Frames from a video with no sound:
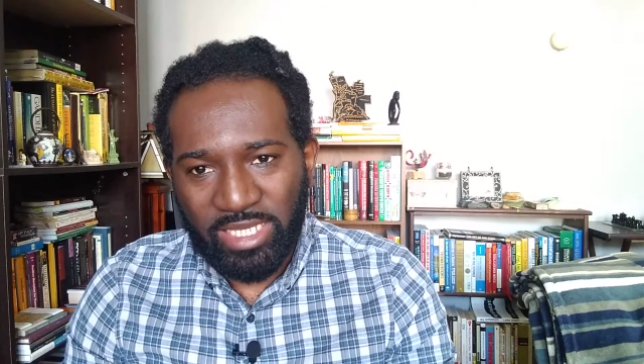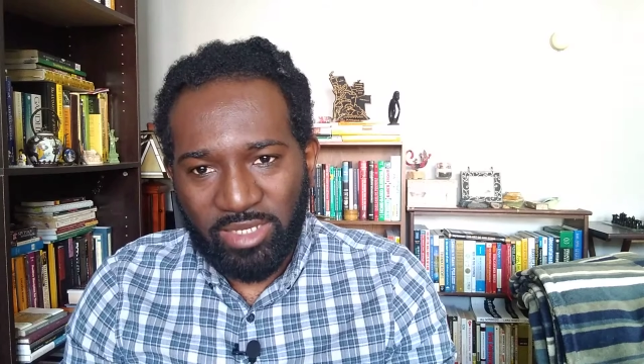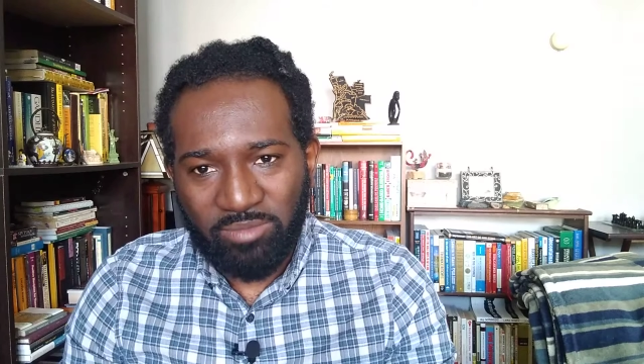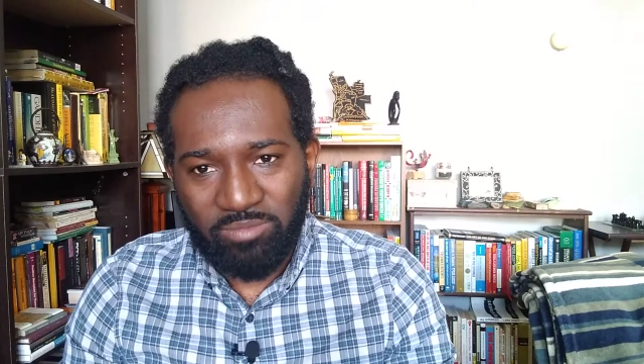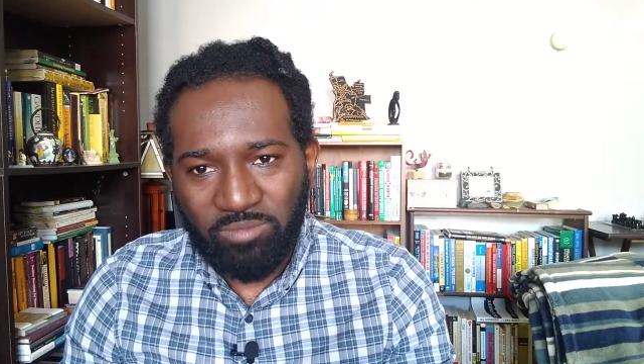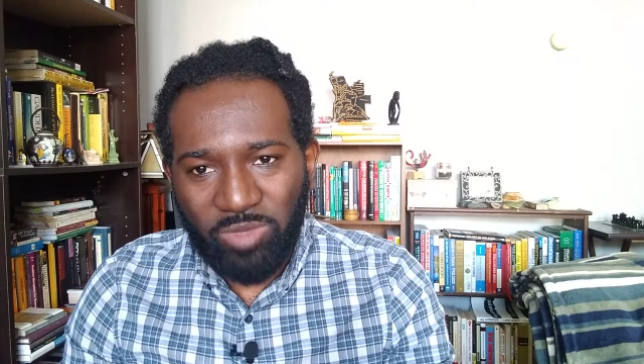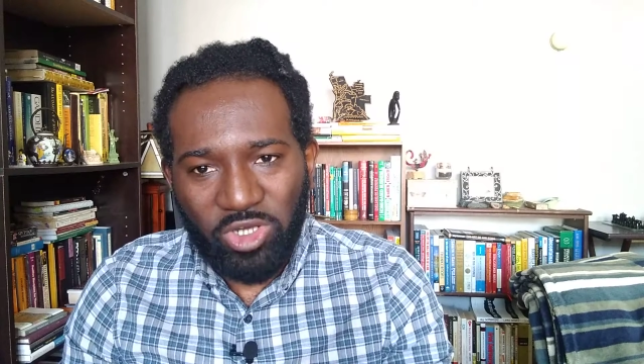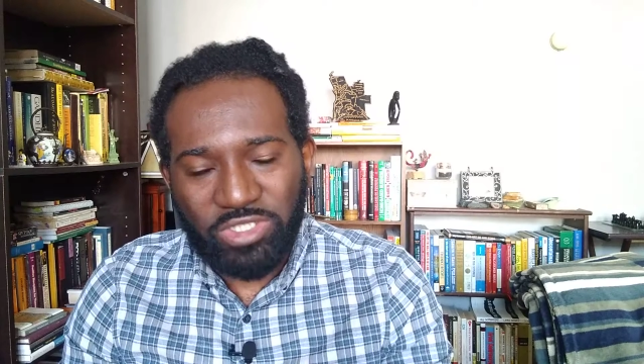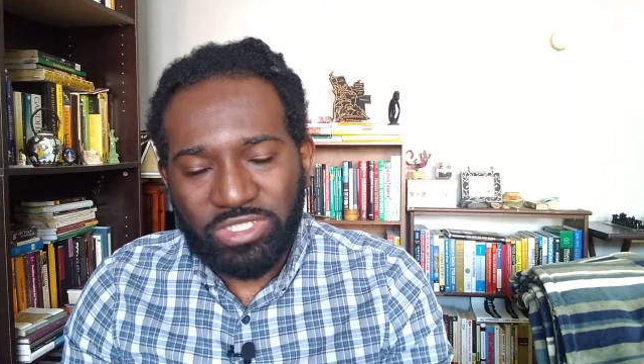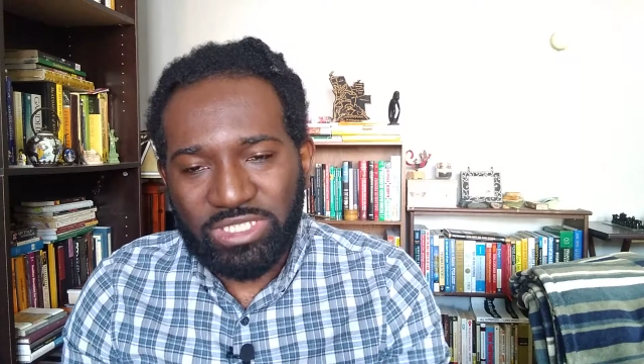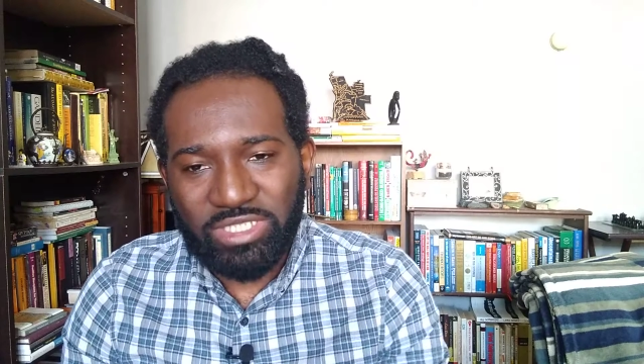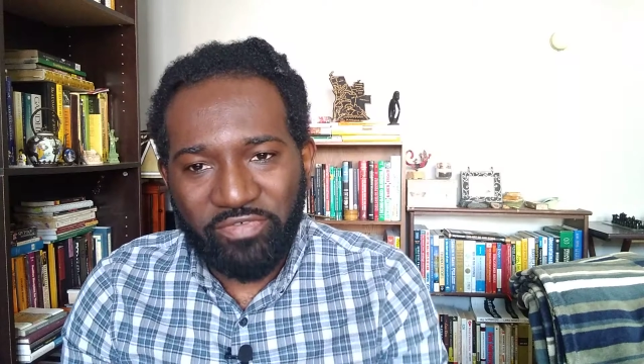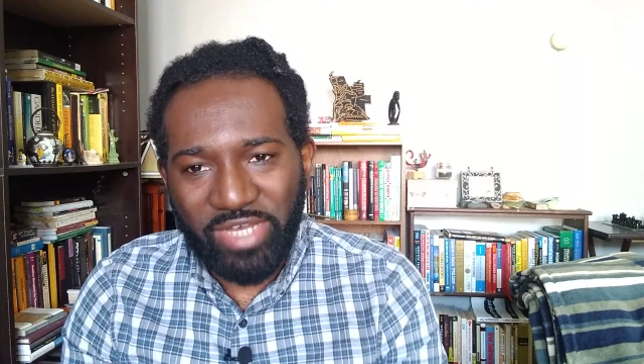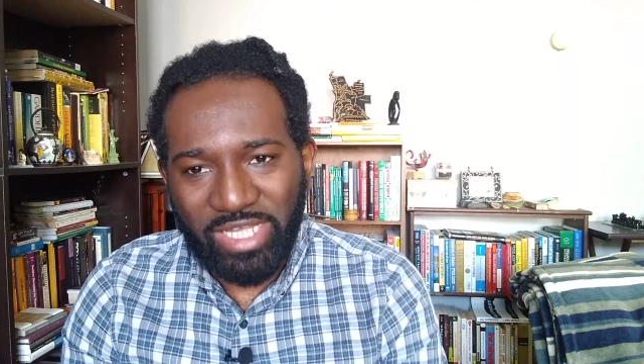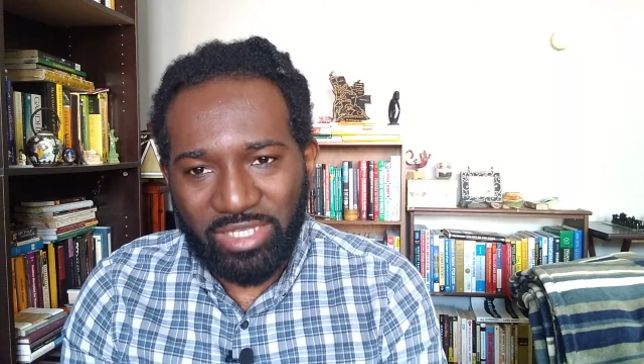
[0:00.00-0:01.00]
most
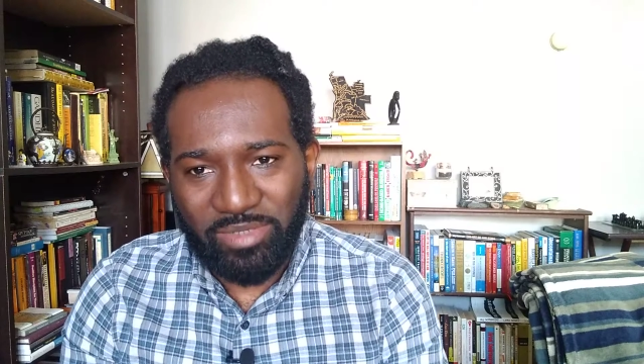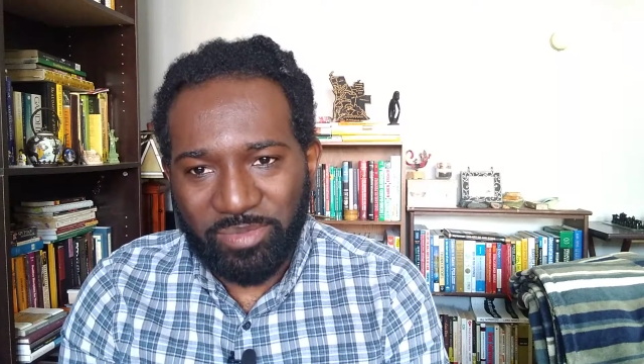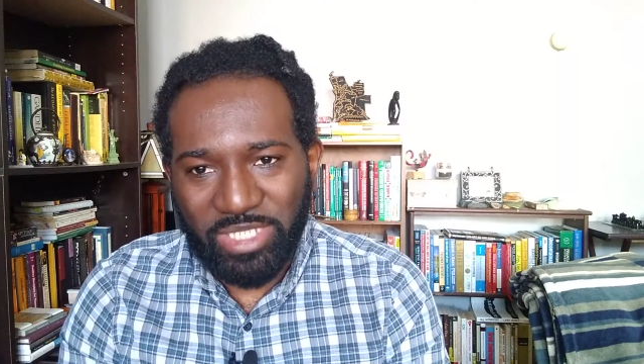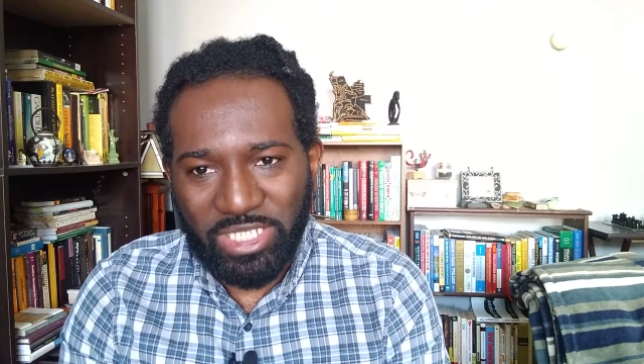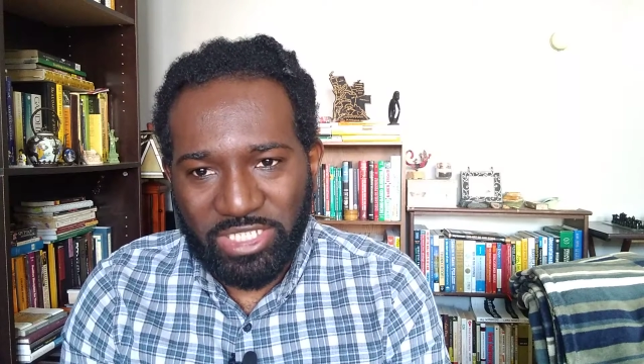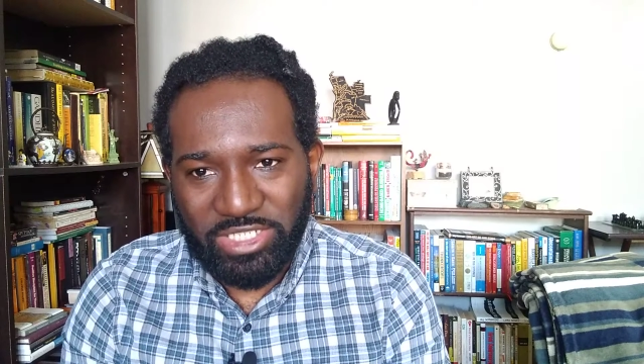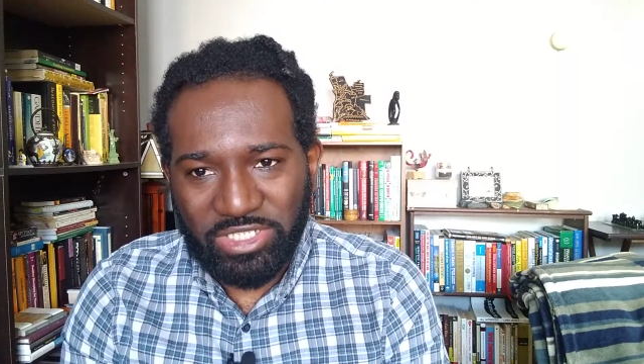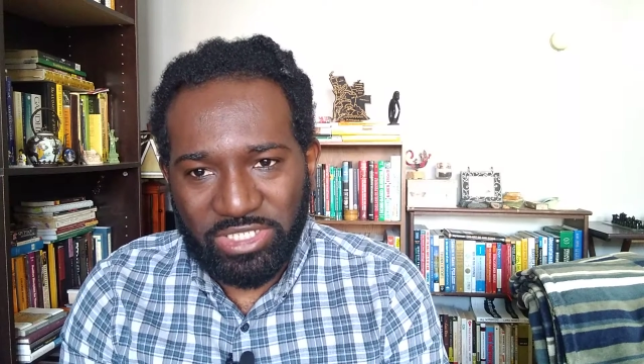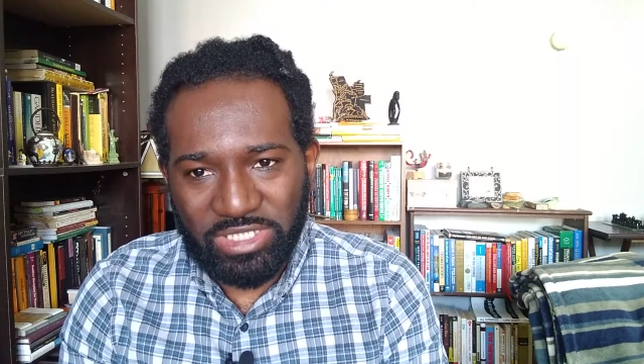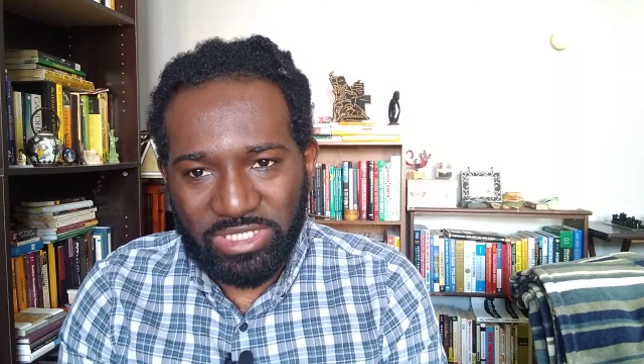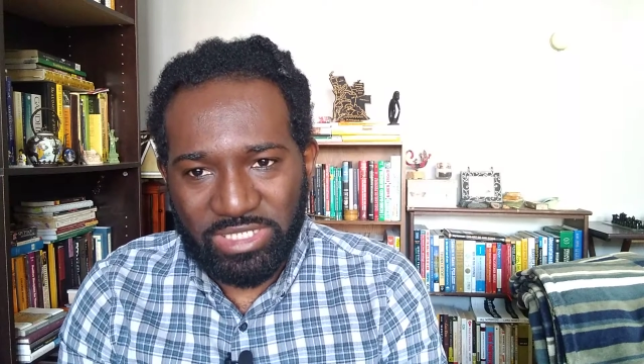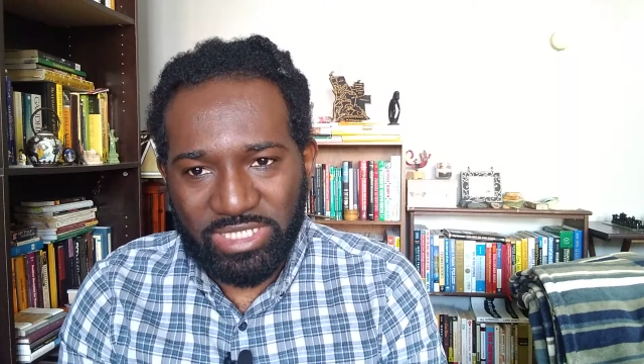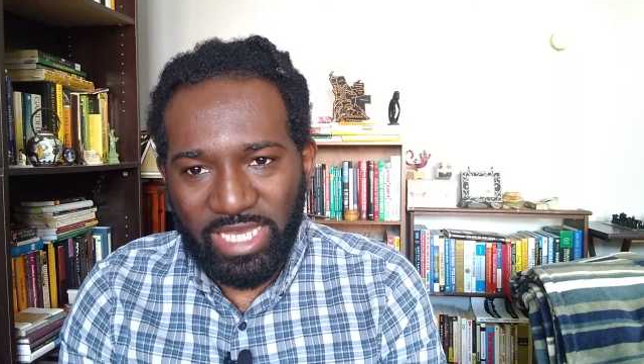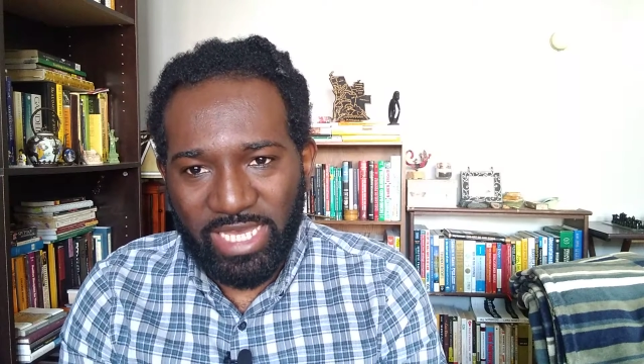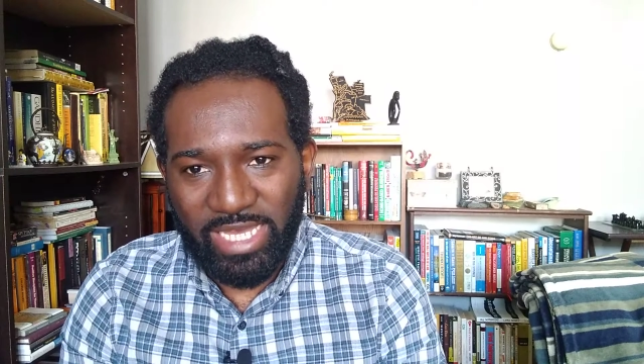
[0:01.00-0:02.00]
developed
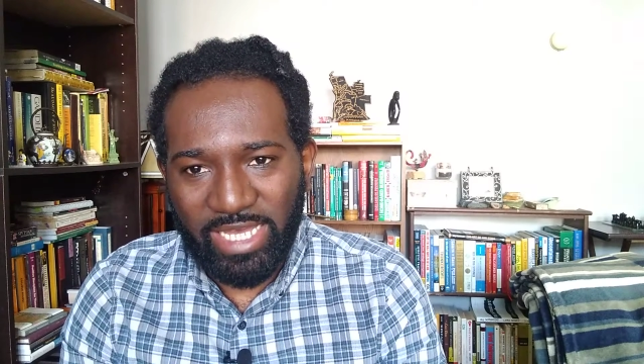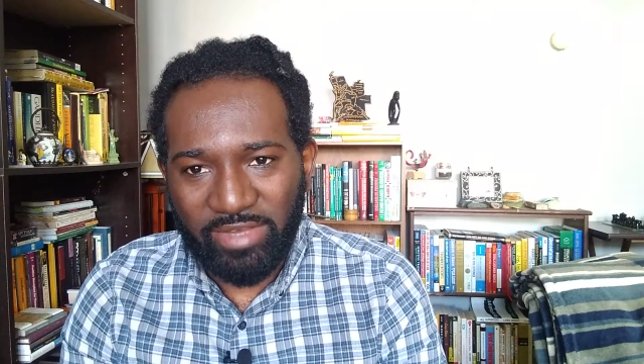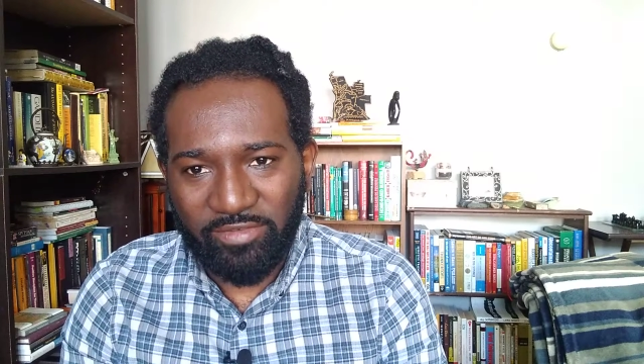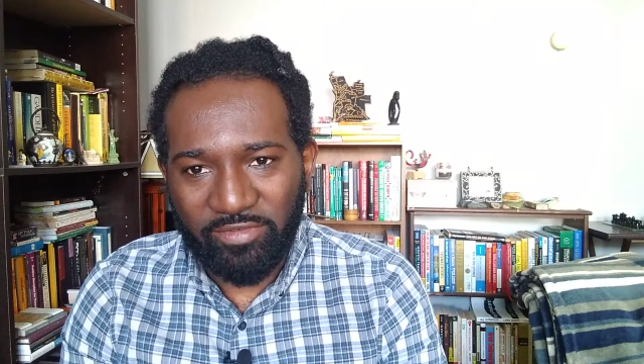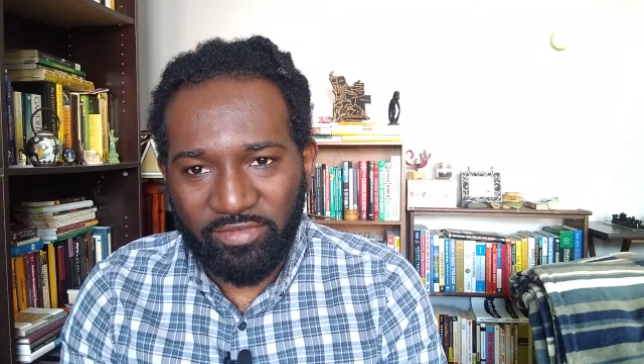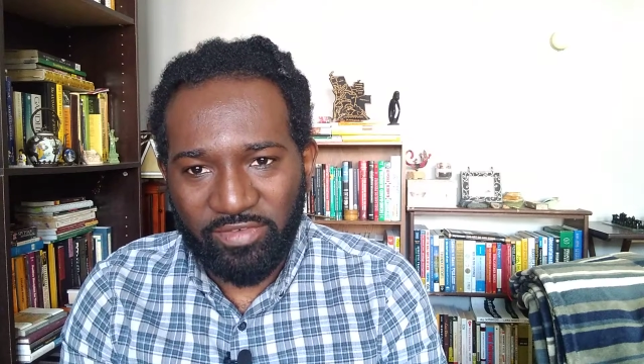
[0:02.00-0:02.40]
nations have